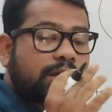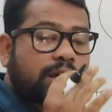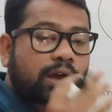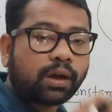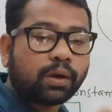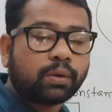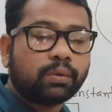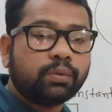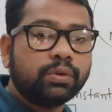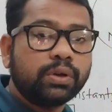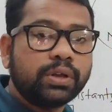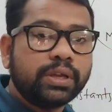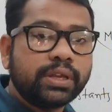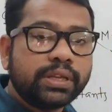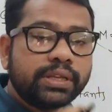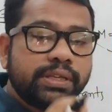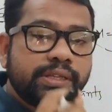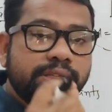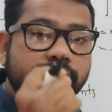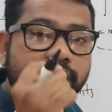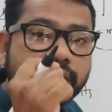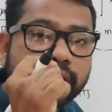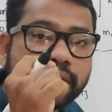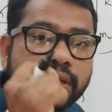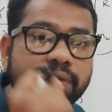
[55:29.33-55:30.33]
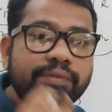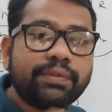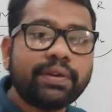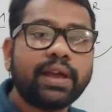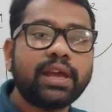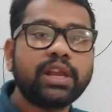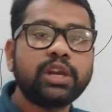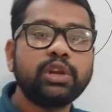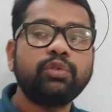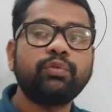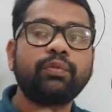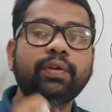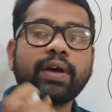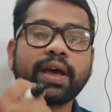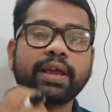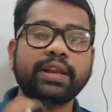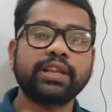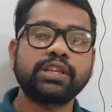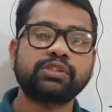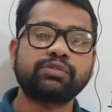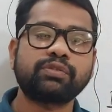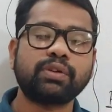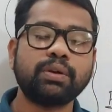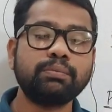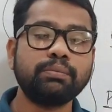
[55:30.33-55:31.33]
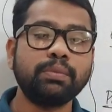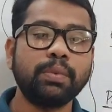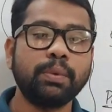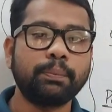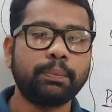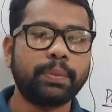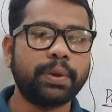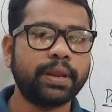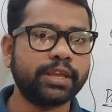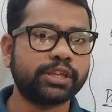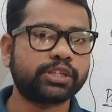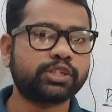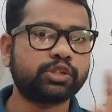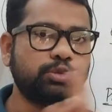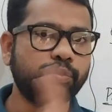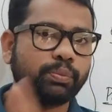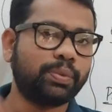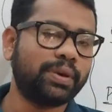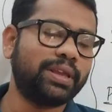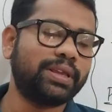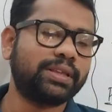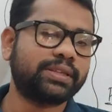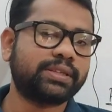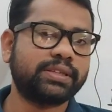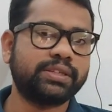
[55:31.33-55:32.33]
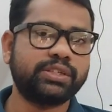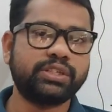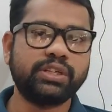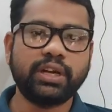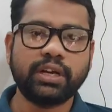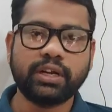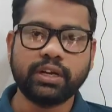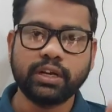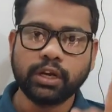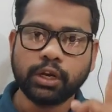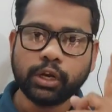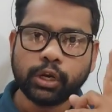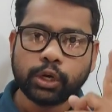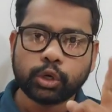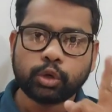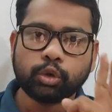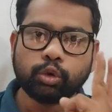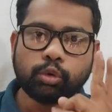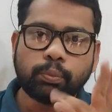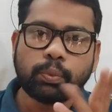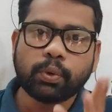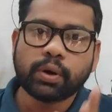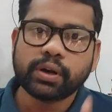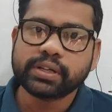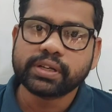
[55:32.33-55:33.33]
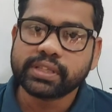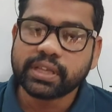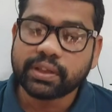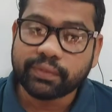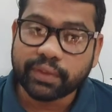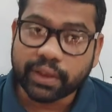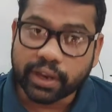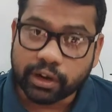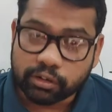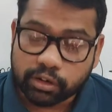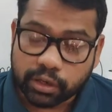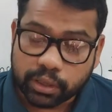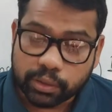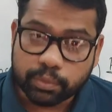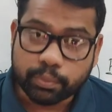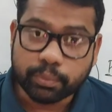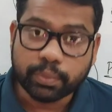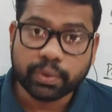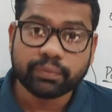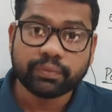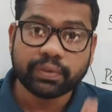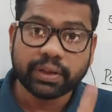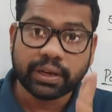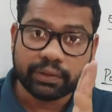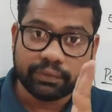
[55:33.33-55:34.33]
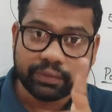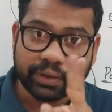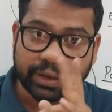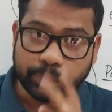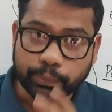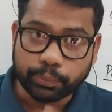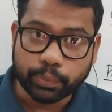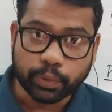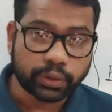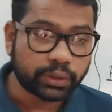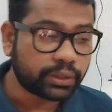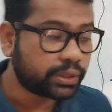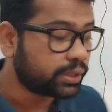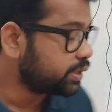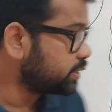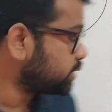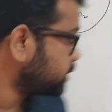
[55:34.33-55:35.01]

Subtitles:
is how G value varies from place to place. Children, two points here we have to remember, very very important